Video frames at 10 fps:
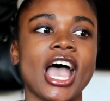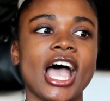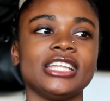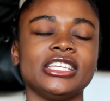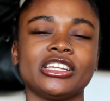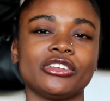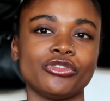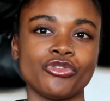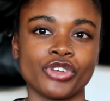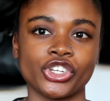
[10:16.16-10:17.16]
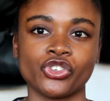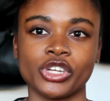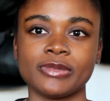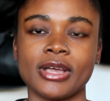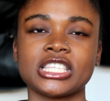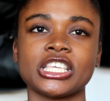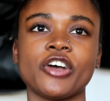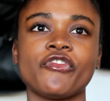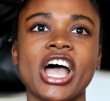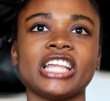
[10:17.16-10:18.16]
I didn't restrict
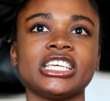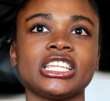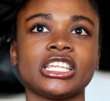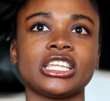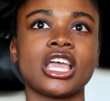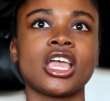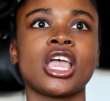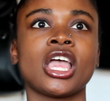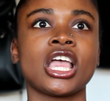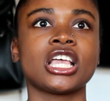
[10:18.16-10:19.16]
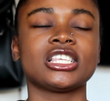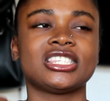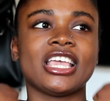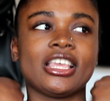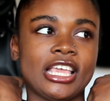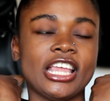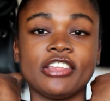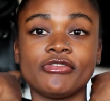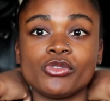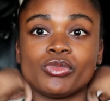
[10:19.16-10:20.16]
myself. I didn't say
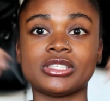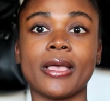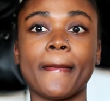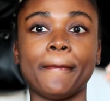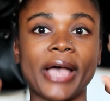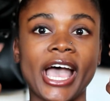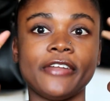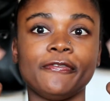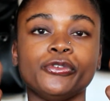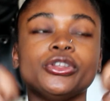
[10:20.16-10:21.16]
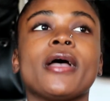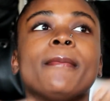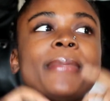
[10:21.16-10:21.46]
any food was bad food.